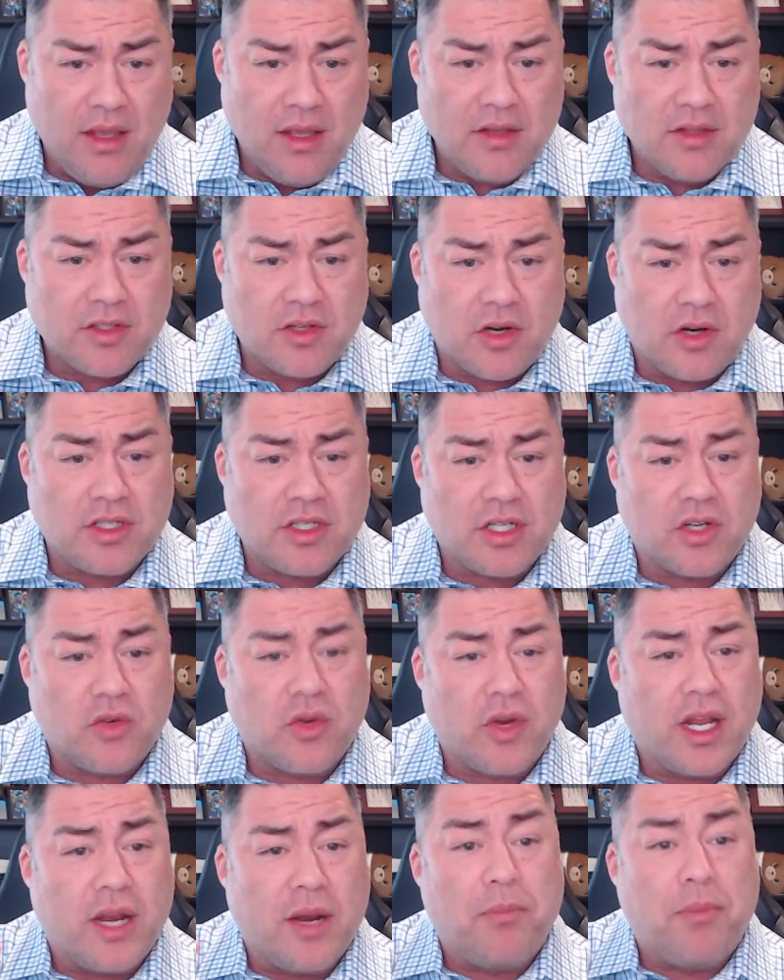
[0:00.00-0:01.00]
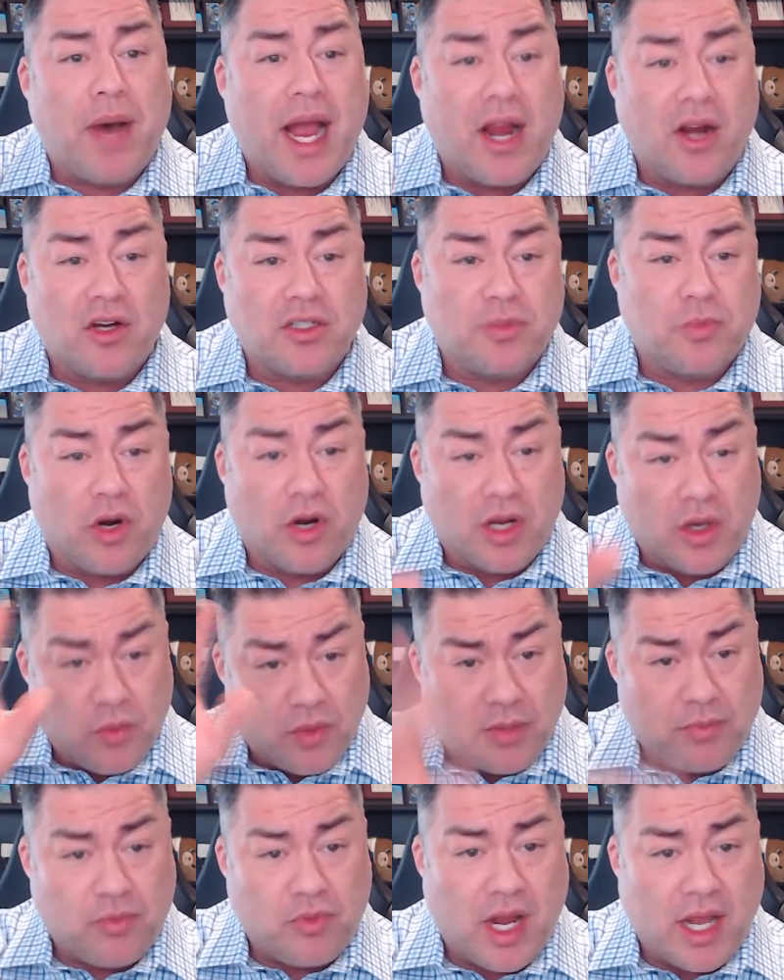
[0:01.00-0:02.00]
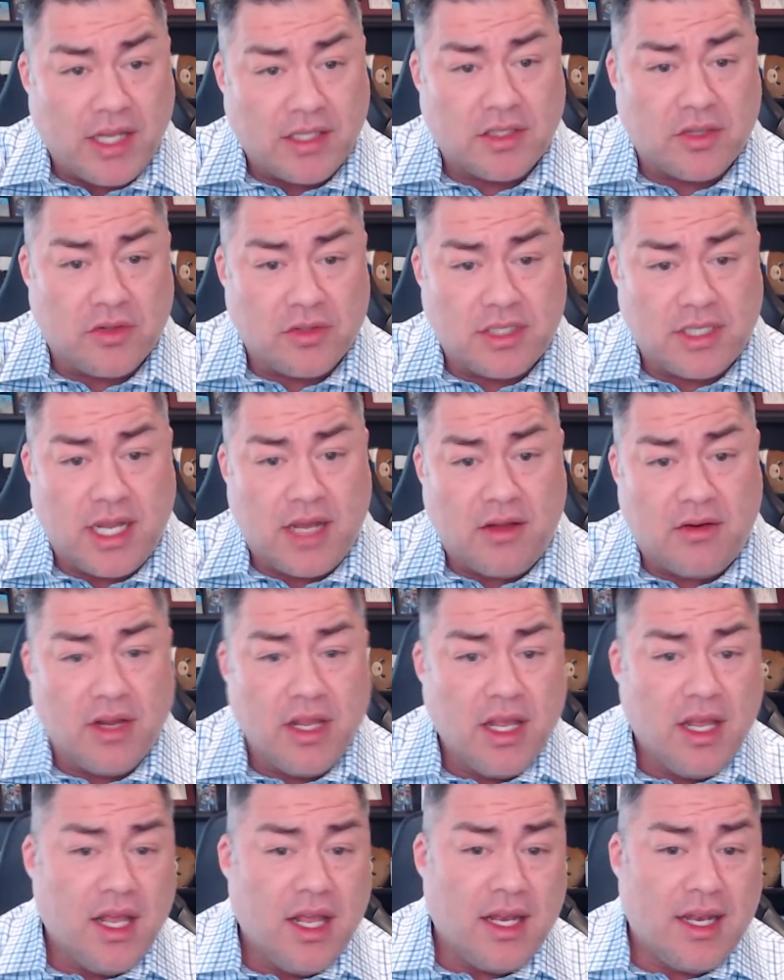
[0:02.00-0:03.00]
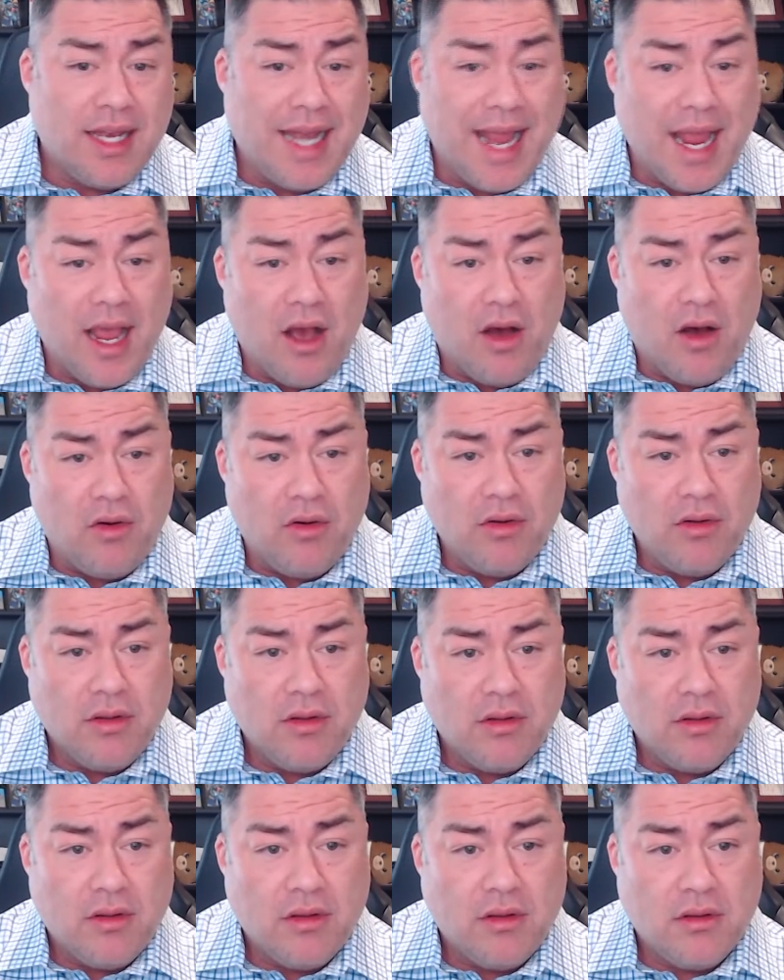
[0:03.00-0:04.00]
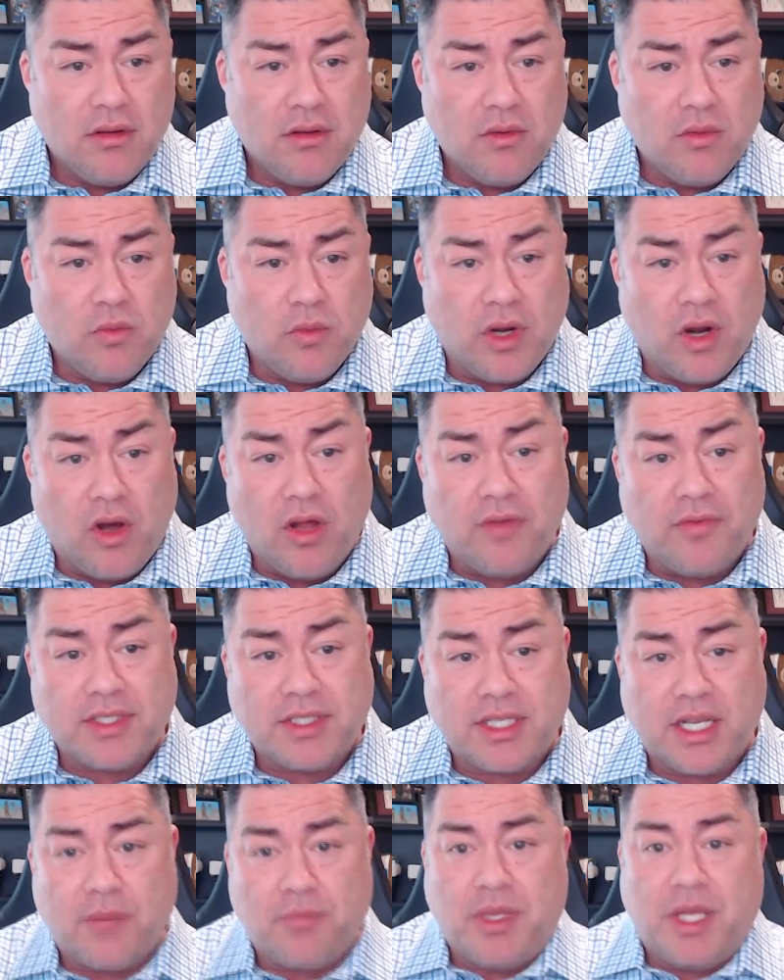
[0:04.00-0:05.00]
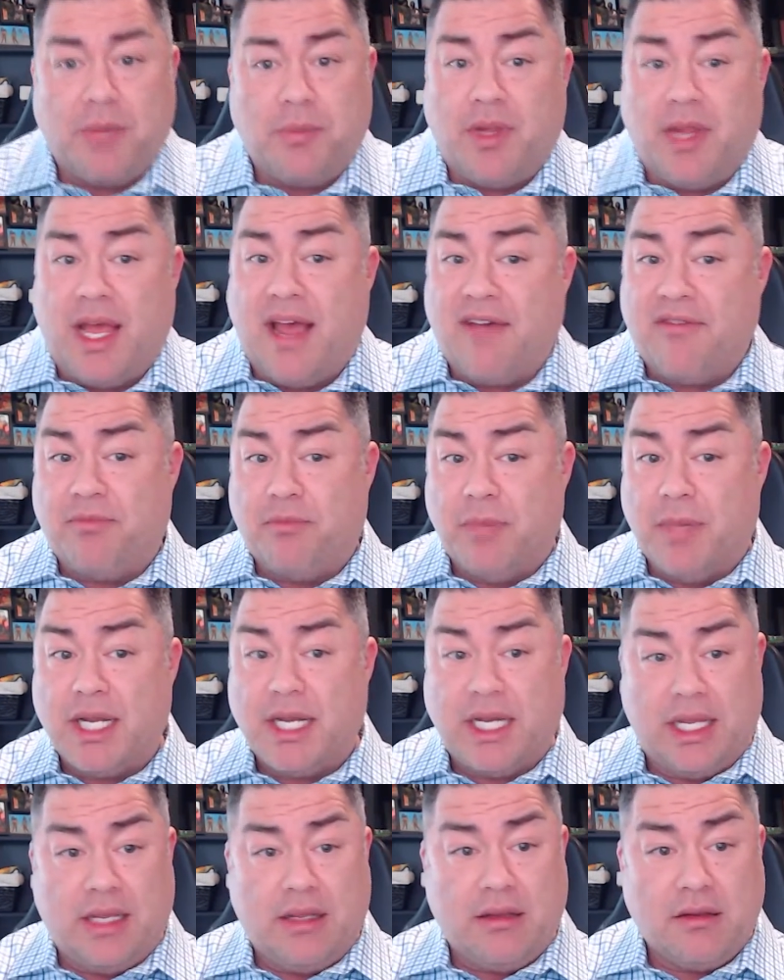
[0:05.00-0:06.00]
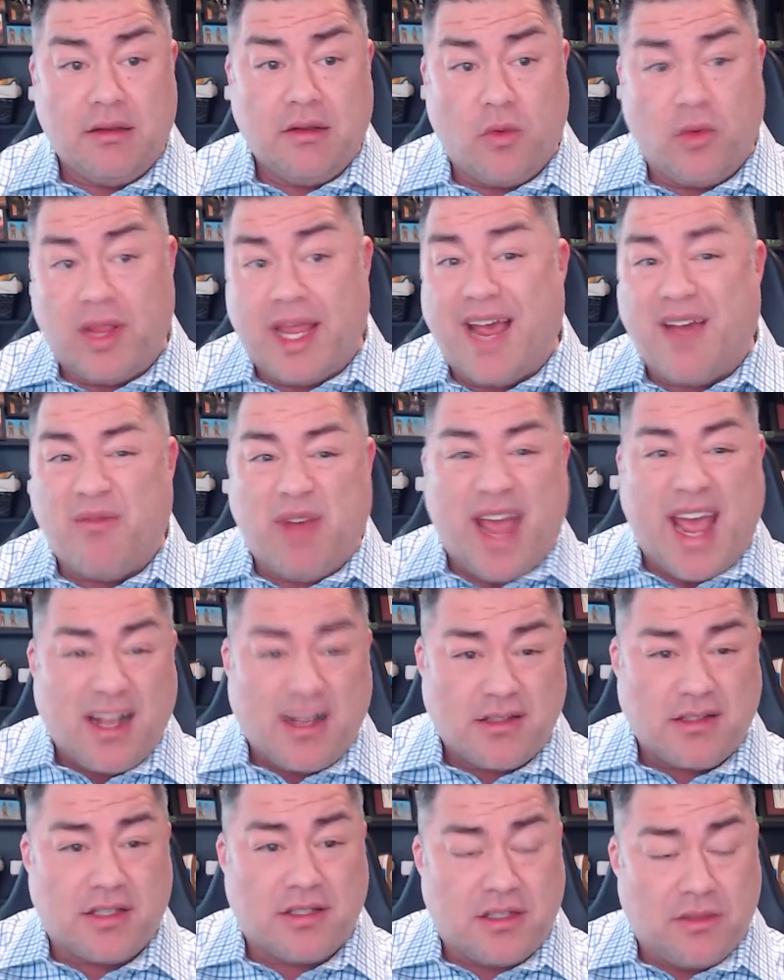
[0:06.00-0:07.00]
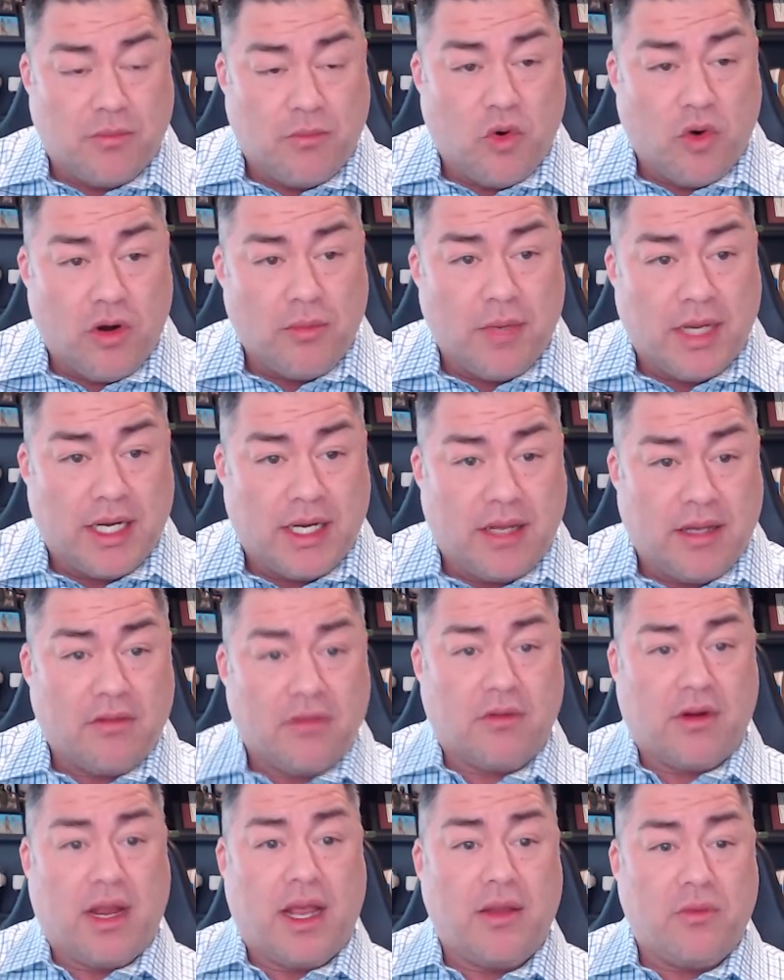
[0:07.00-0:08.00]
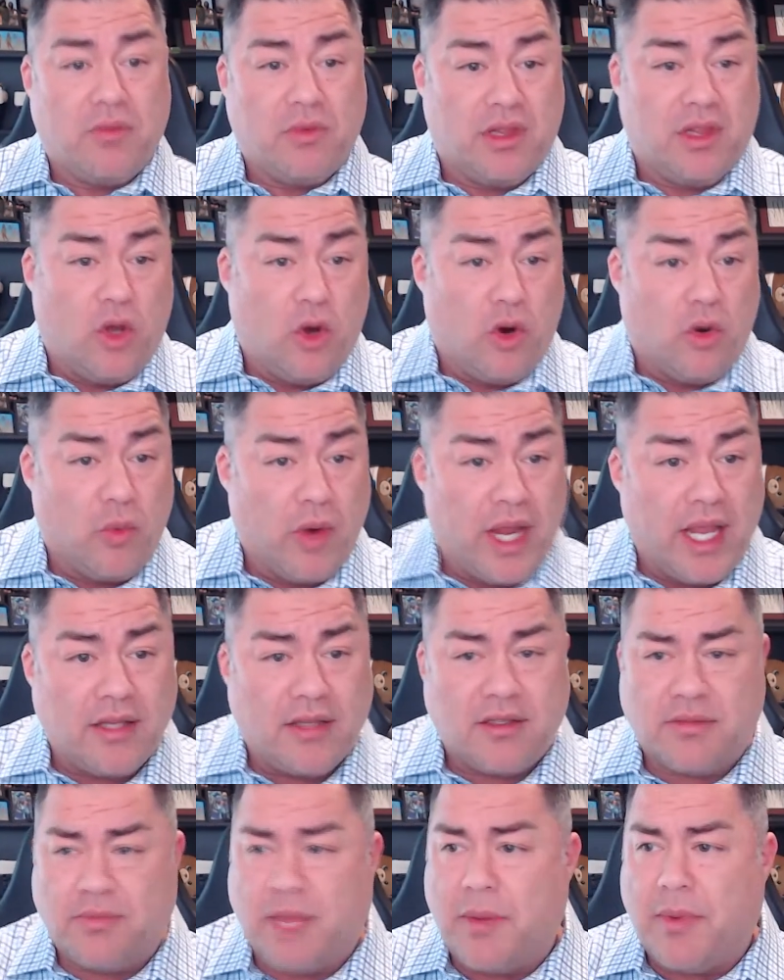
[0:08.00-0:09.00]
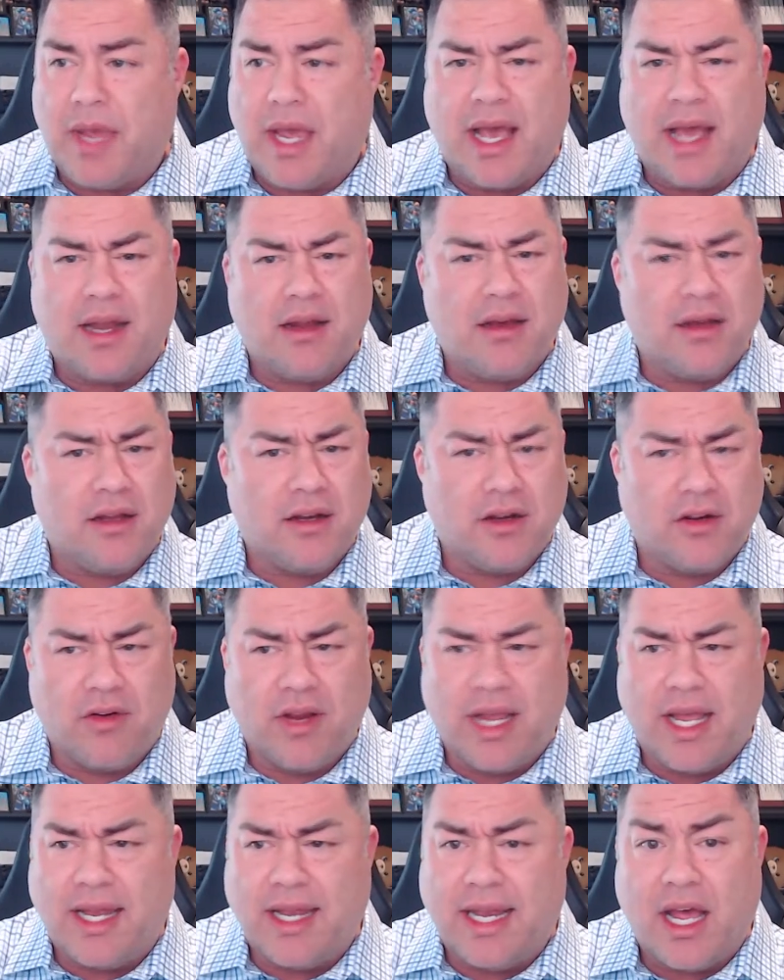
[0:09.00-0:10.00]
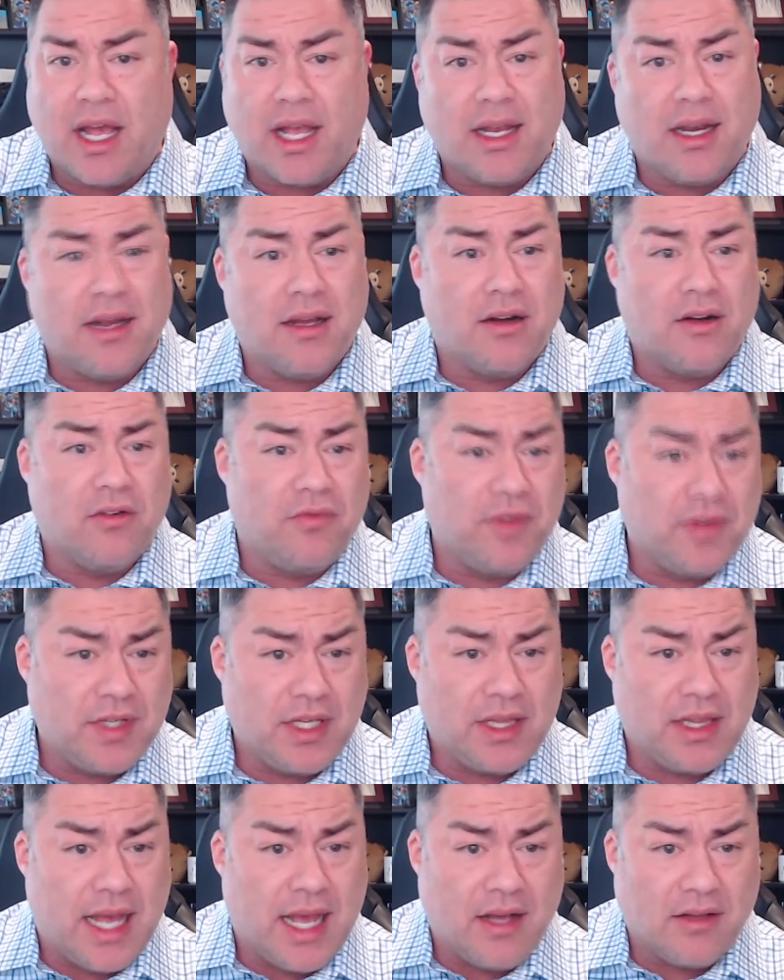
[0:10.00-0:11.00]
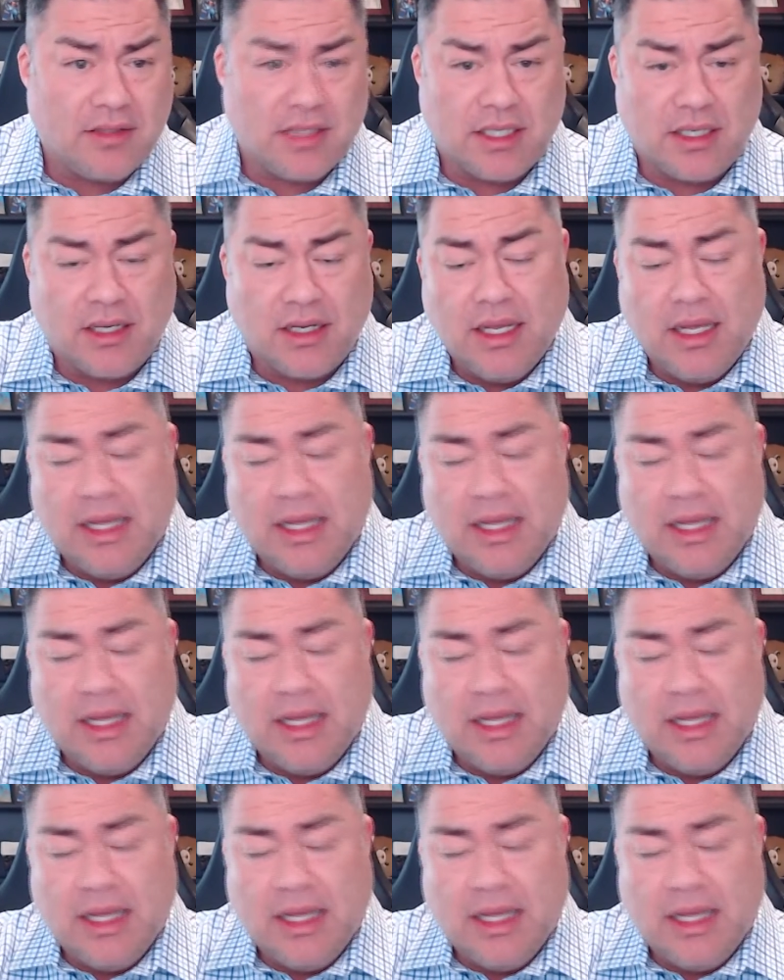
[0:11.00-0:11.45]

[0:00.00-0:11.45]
it starts to create a buyer's market where the price goes down. Now, when all of a sudden people have money, where they have access to more money, right? With lower rates, maybe I had $100,000, now I got $150,000.